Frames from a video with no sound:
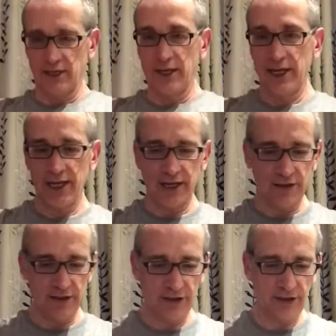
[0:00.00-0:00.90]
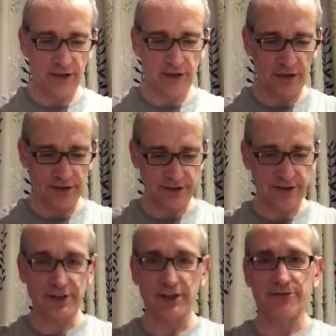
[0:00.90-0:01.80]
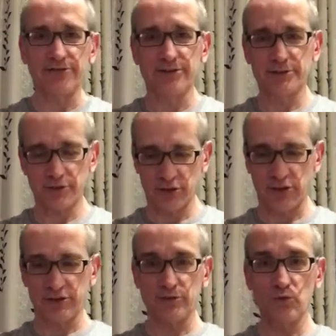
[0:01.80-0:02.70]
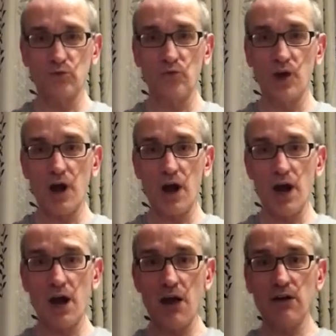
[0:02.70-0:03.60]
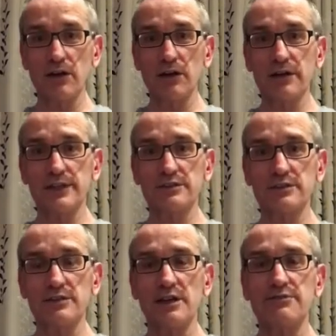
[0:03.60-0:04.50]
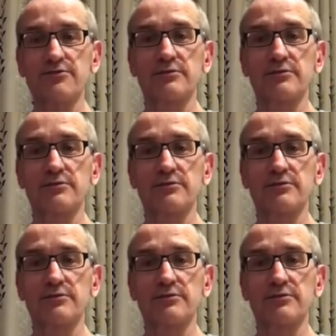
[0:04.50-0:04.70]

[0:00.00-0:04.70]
And look at all this stuff. Look at this. Wow, look at all that stuff.